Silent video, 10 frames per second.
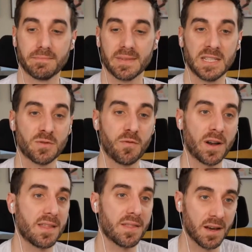it's
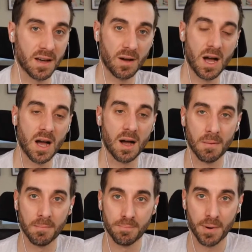funny.
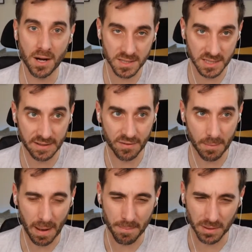The Bucks give
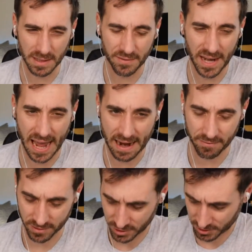up, I believe, an
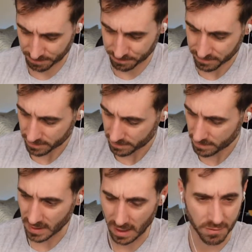average
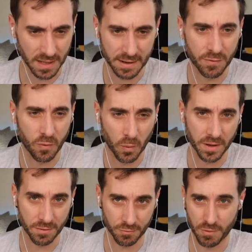of like
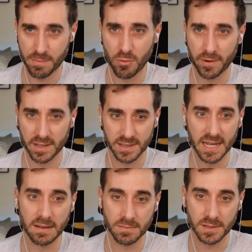43-point
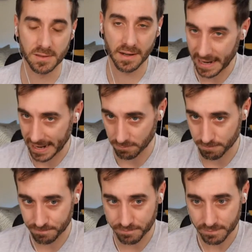attempts a game.
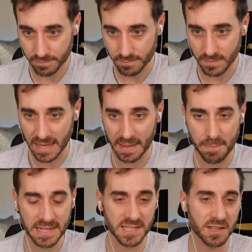They
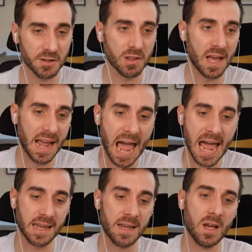basically were like,
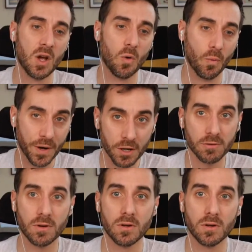"Hey, we don't